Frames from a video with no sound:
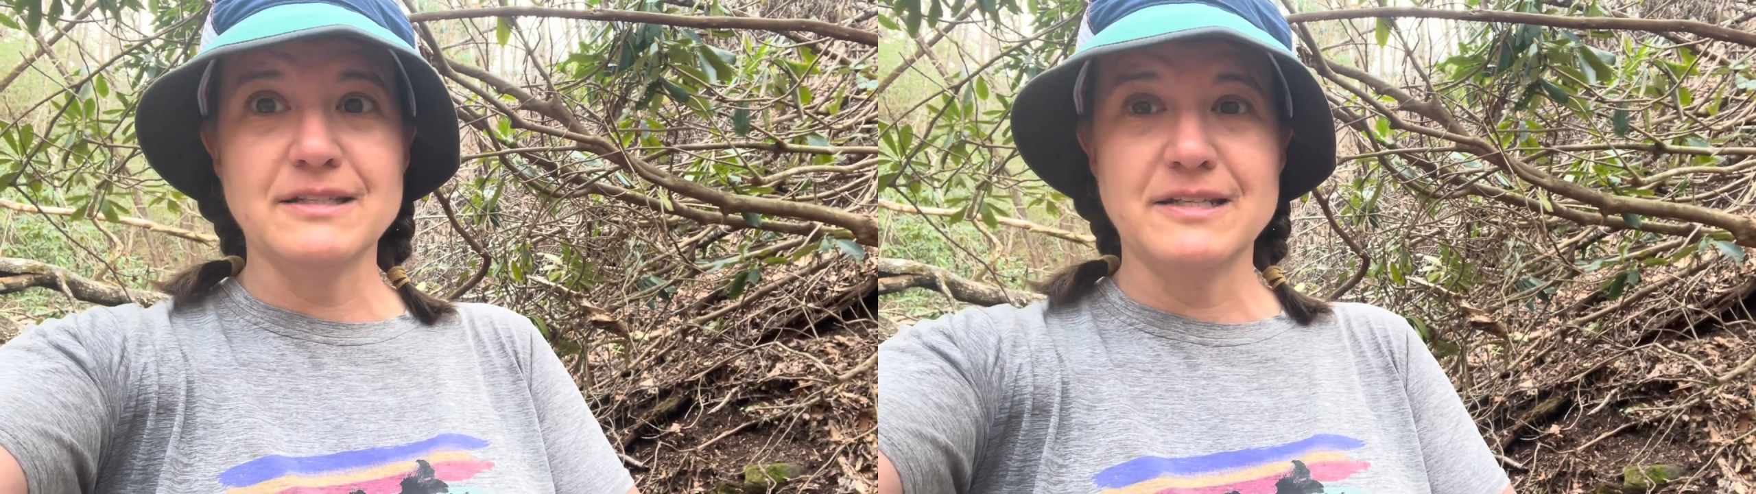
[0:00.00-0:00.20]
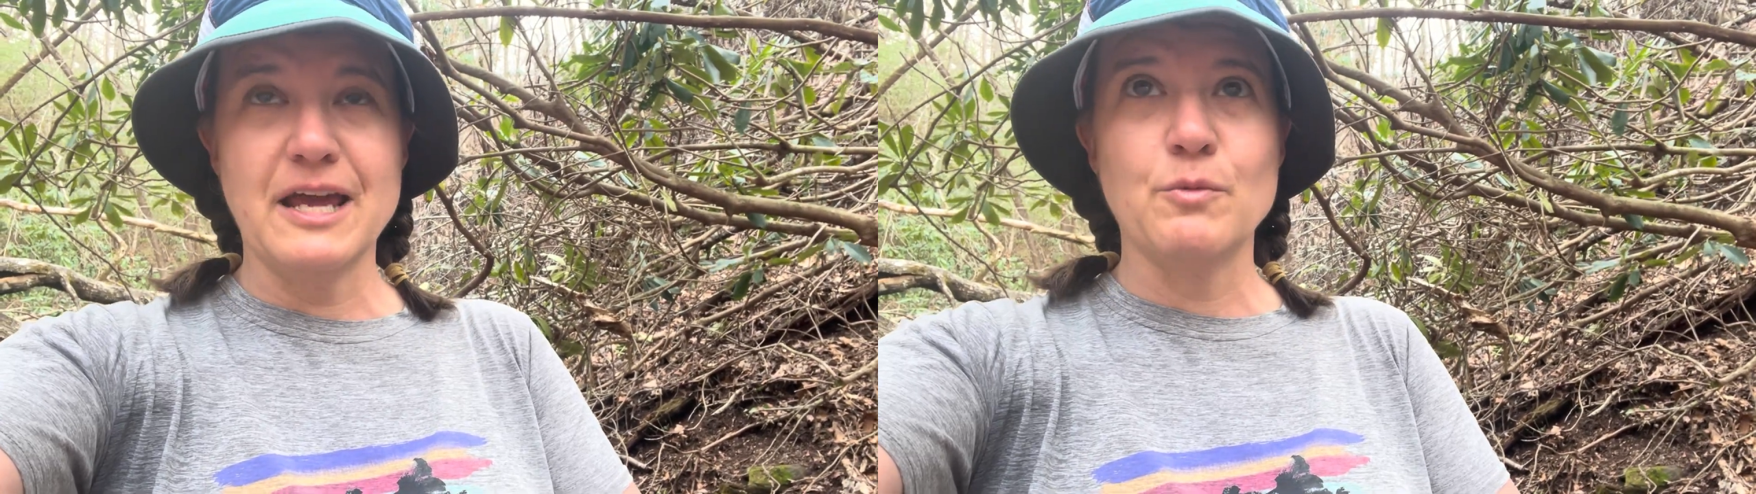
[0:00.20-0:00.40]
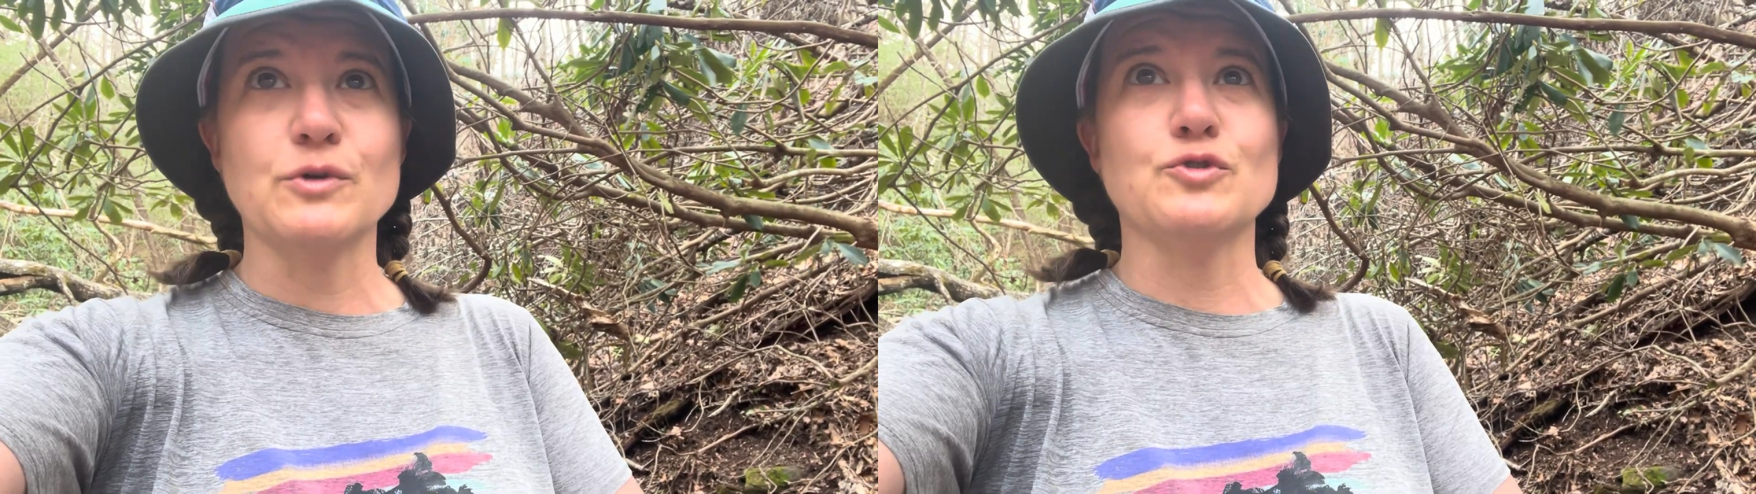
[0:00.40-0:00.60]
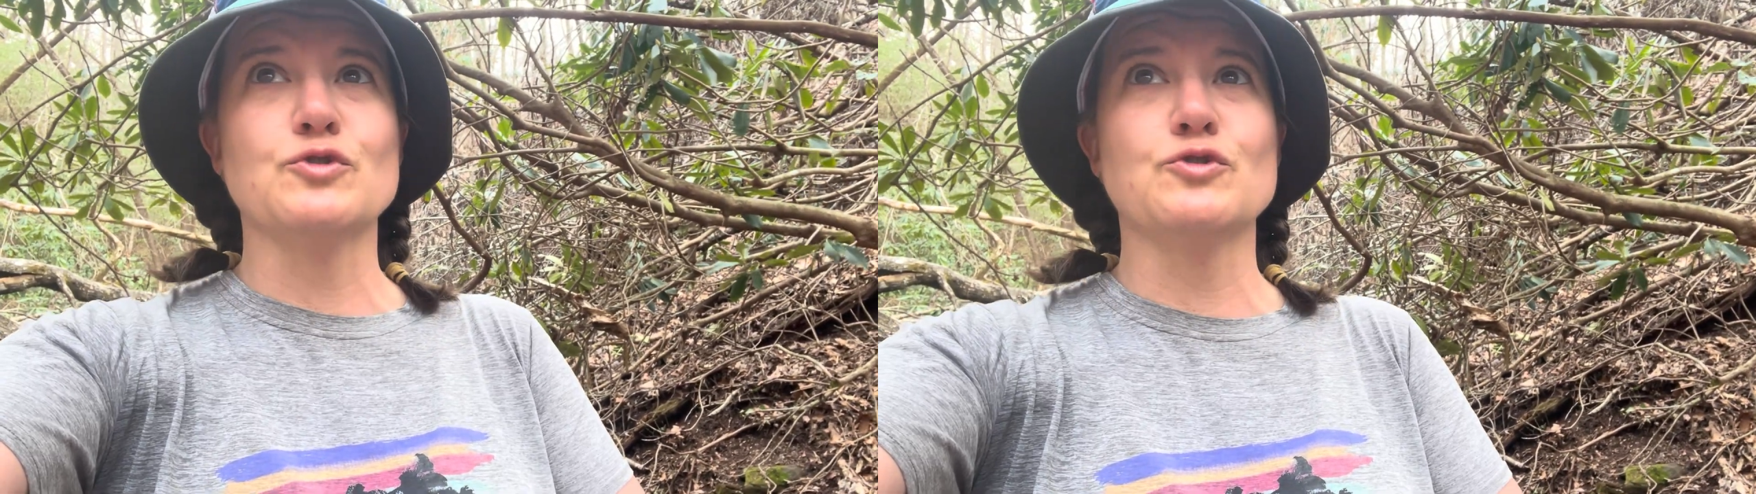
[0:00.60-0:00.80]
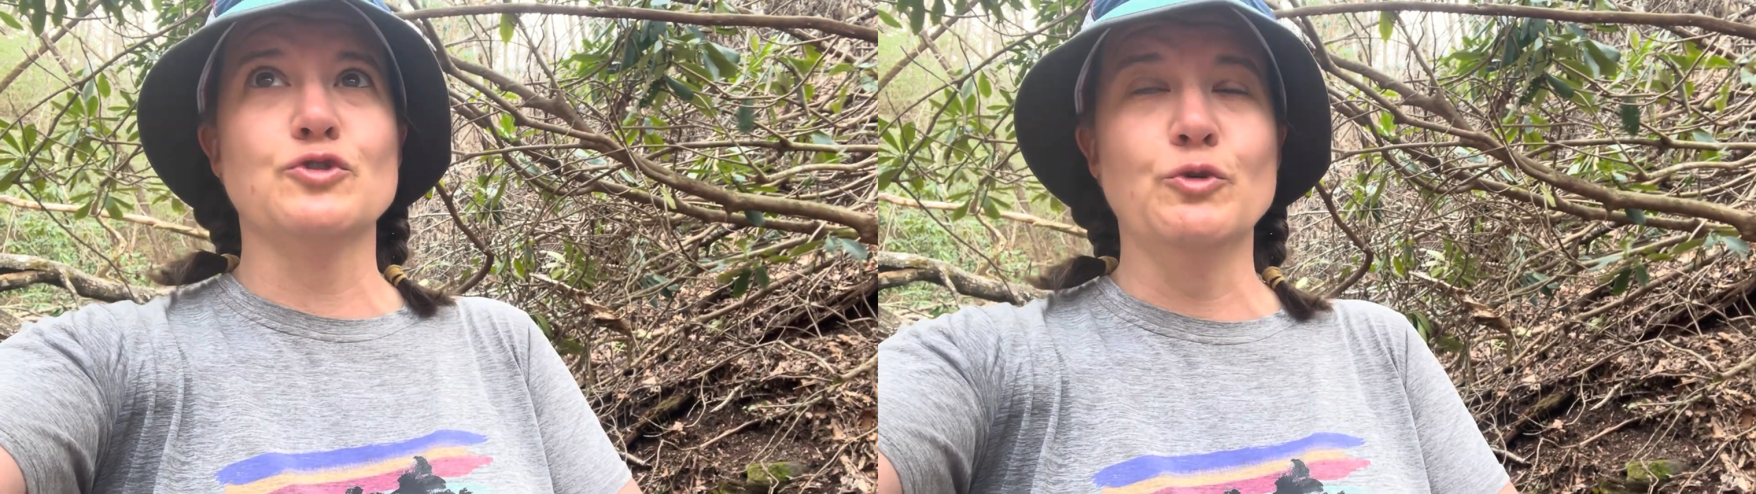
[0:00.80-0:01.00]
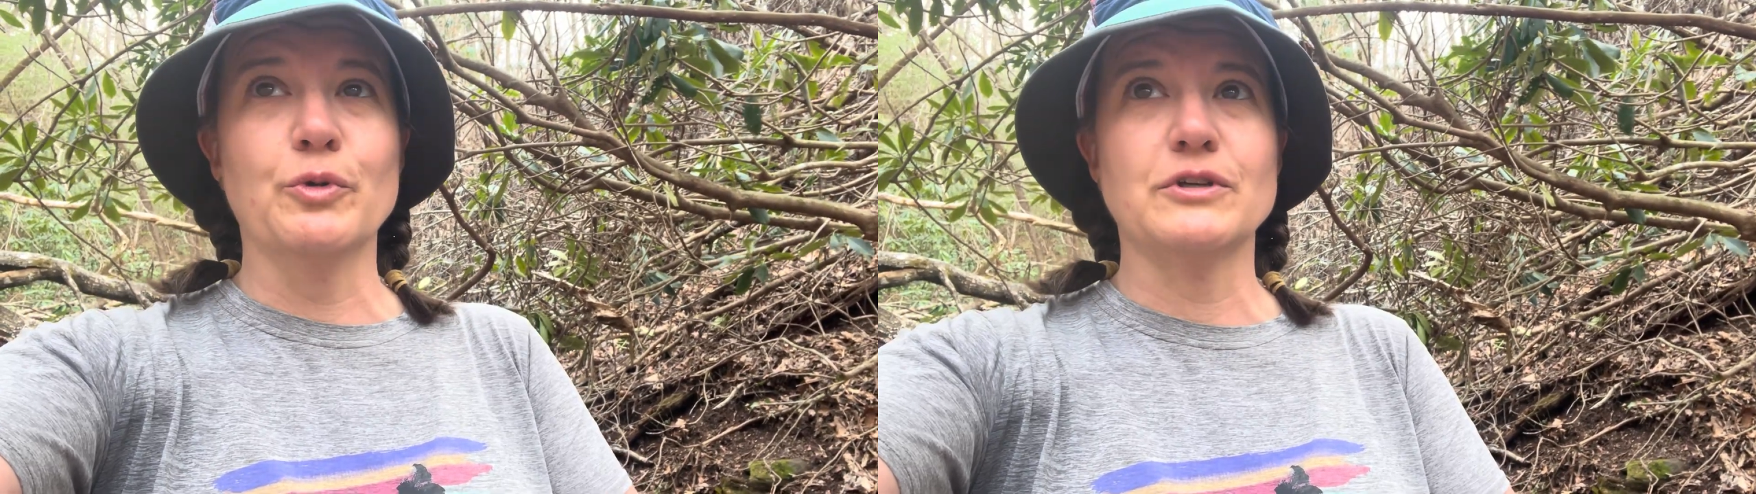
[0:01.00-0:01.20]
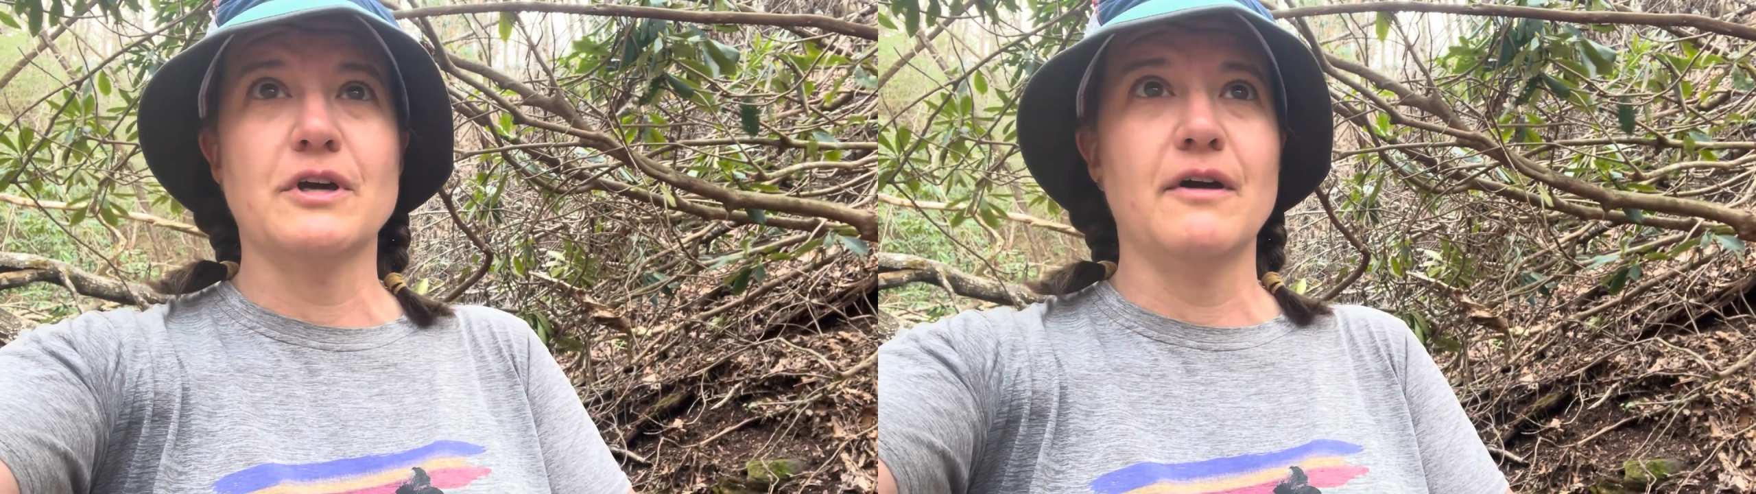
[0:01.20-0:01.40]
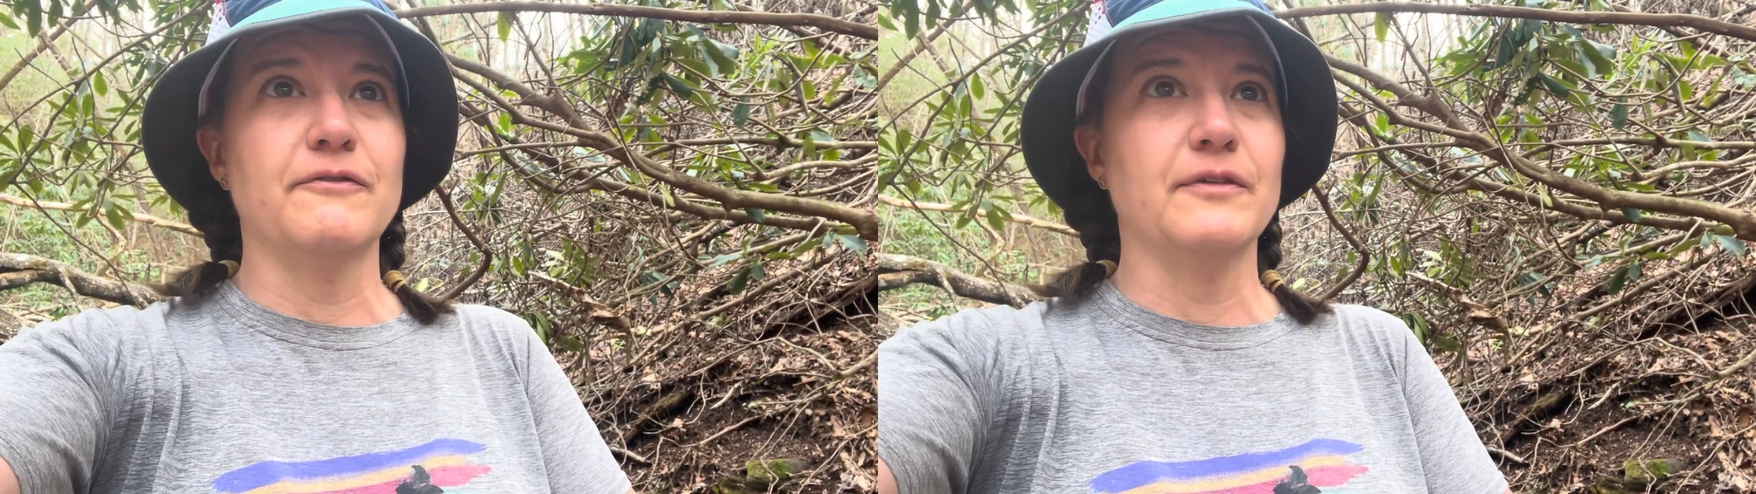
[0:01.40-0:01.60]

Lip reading: today was super tough.